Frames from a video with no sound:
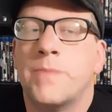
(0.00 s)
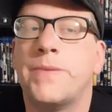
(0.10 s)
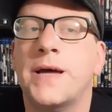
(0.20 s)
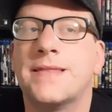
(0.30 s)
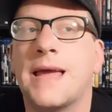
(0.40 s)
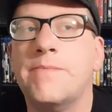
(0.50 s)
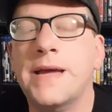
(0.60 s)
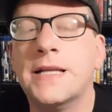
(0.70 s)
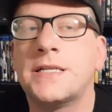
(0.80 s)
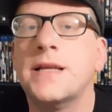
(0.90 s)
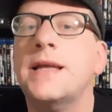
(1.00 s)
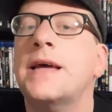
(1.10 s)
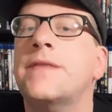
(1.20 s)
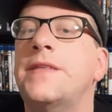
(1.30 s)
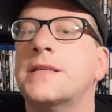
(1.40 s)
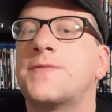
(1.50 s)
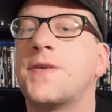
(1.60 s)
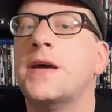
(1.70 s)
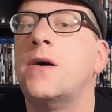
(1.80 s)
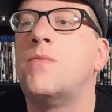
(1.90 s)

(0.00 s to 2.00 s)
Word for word: But they mention in this film